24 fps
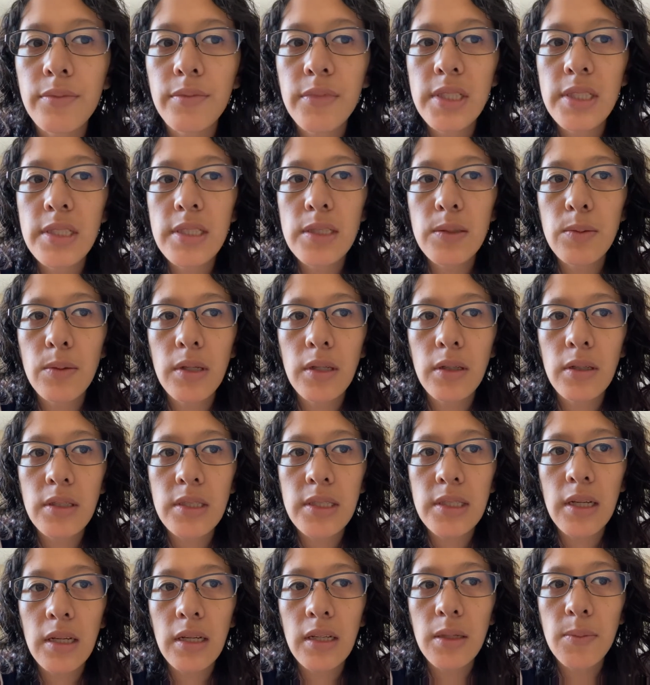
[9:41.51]
This is what it
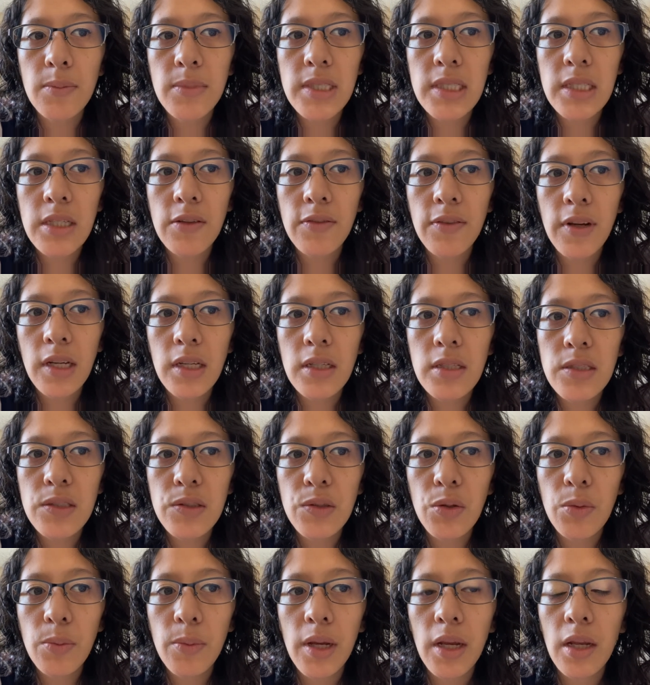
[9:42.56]
looks like. Let me see if I can
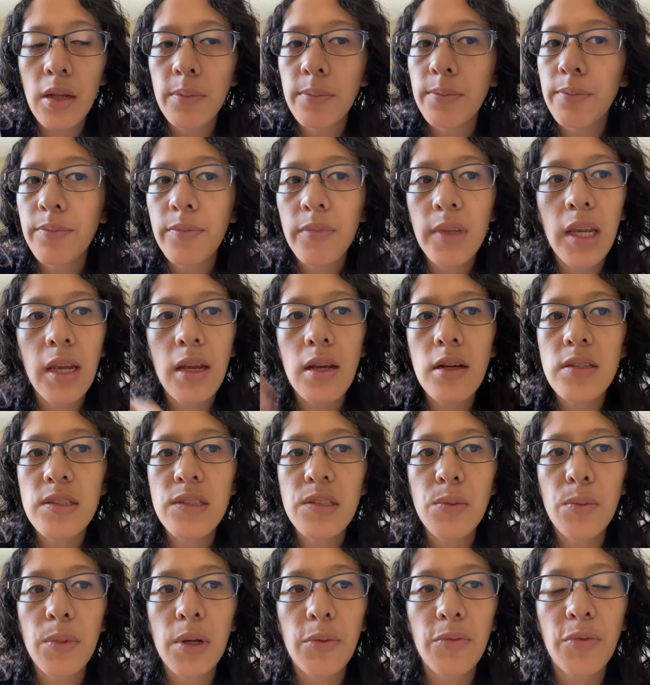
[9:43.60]
zoom in.
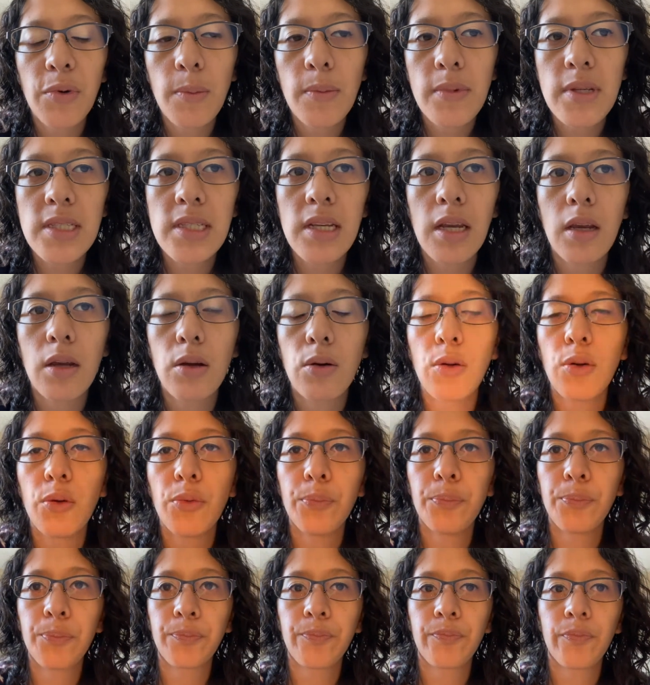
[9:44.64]
Can't zoom in from this
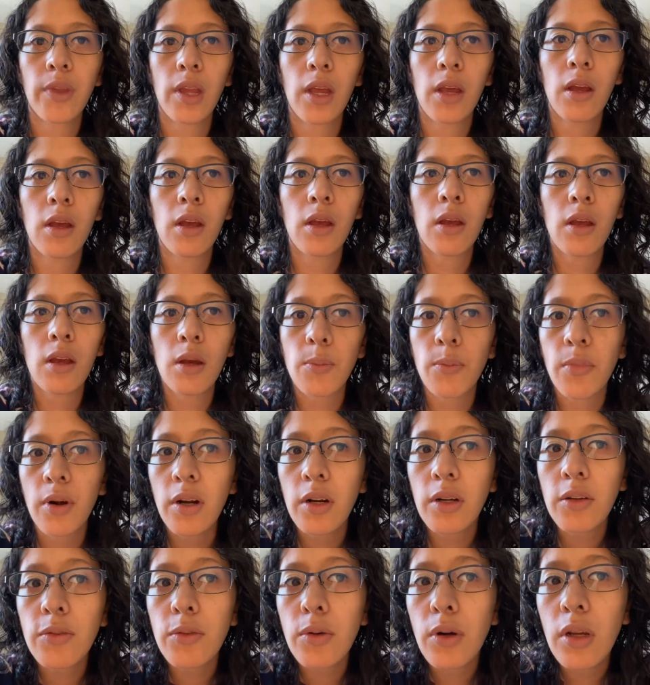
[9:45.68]
angle.
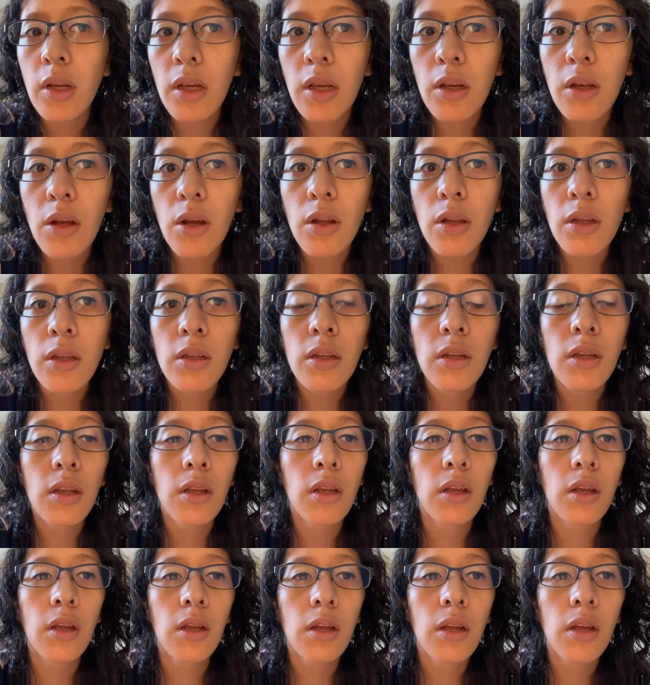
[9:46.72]
Part of working on
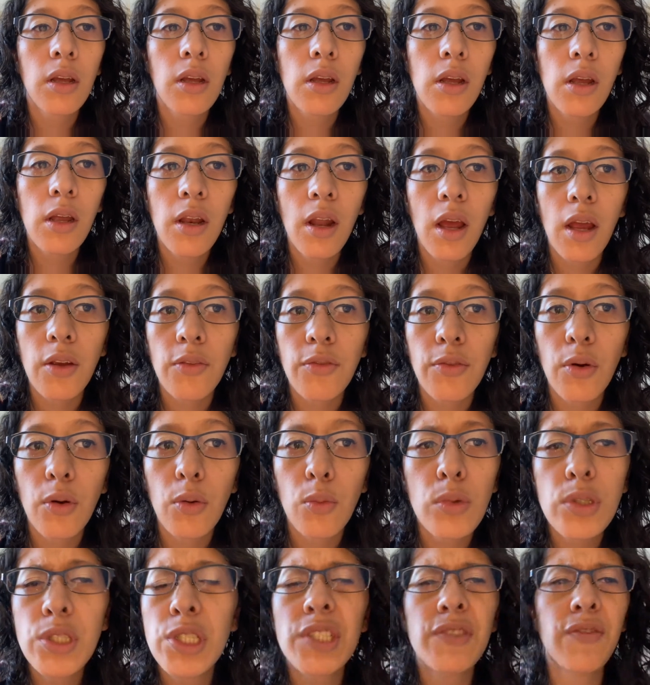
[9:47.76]
an
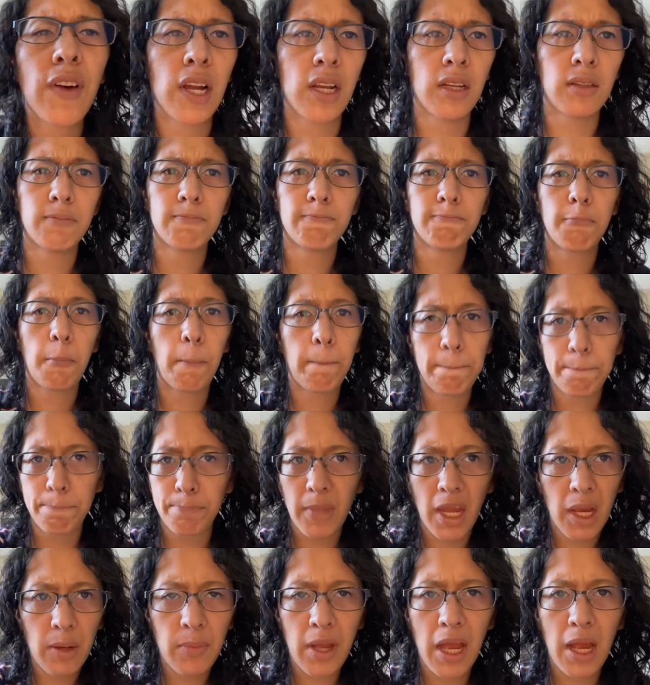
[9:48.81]
iPhone, which is fine.
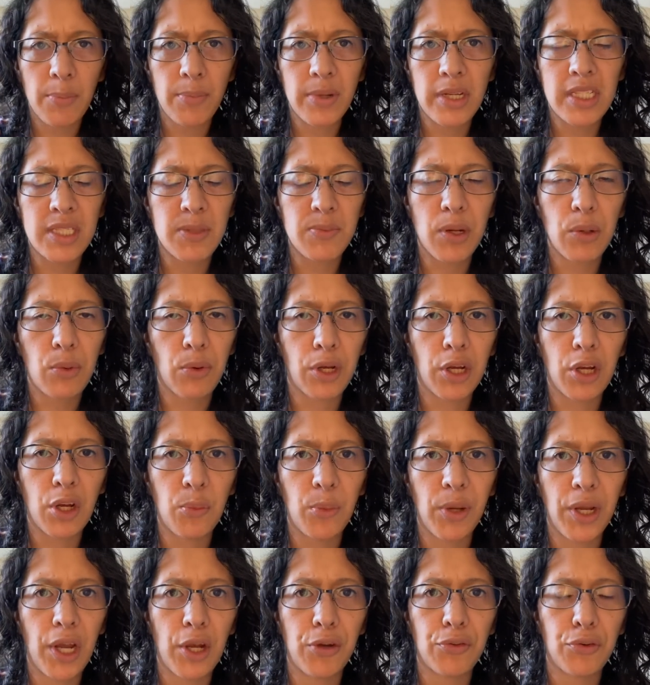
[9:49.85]
I'm happy to be working
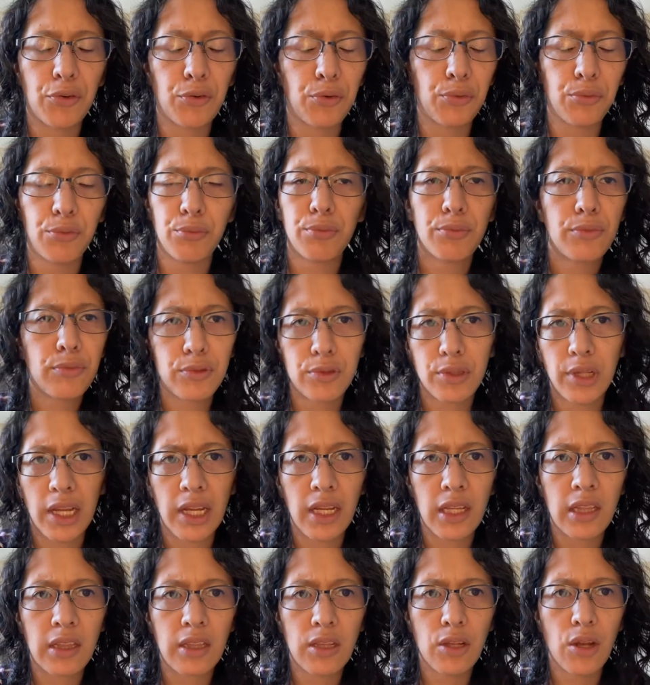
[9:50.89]
on my iPhone.
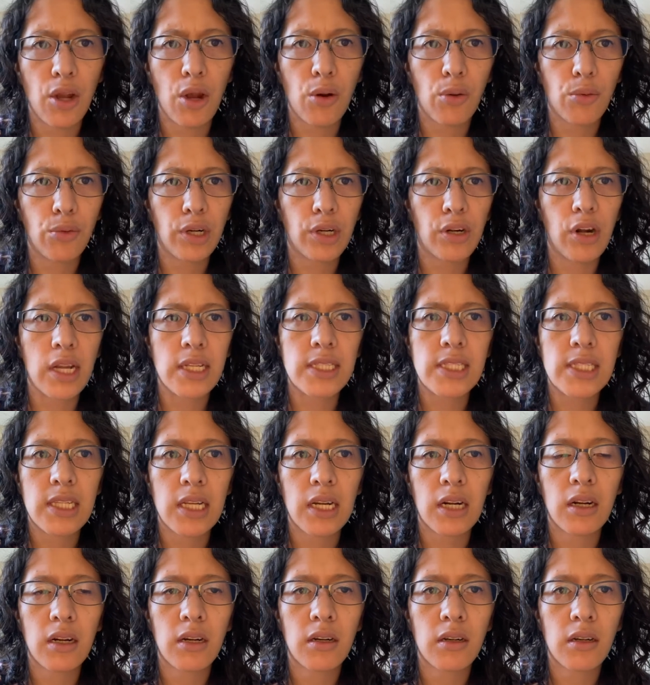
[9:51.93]
Like, no regrets
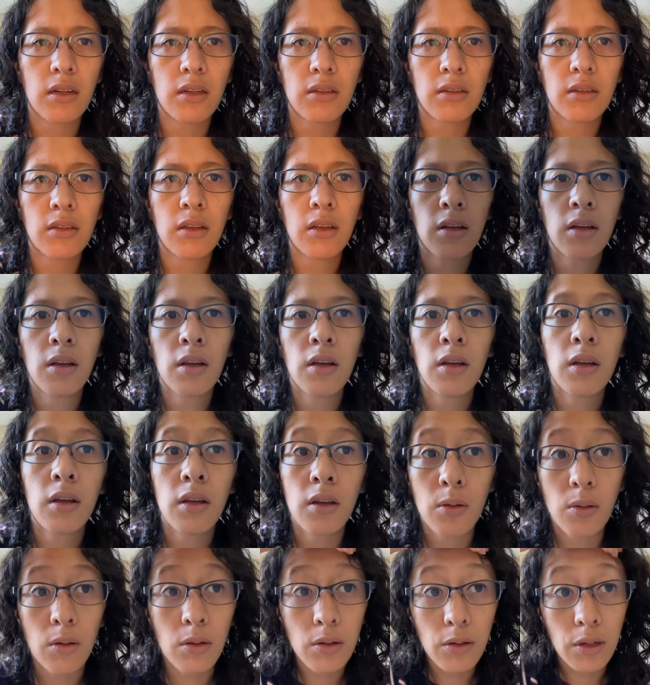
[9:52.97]
there.
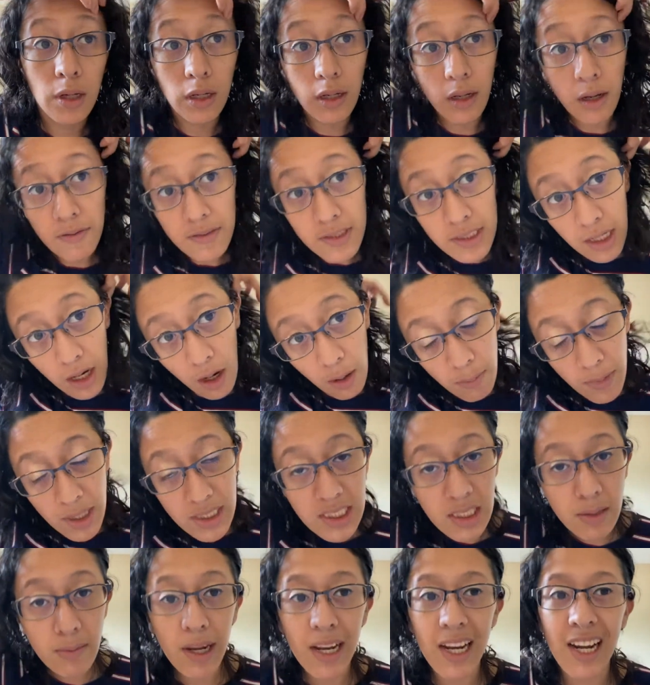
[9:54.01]
Well, you could definitely see how
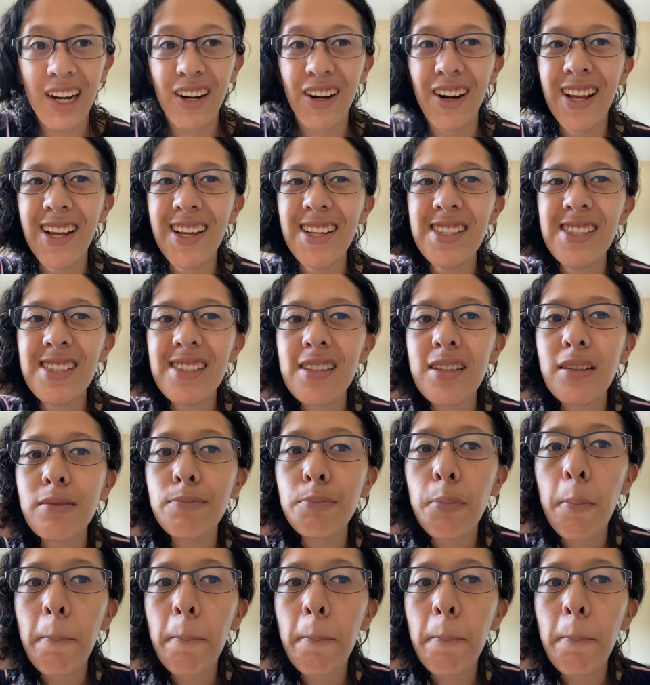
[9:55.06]
messy my hair is.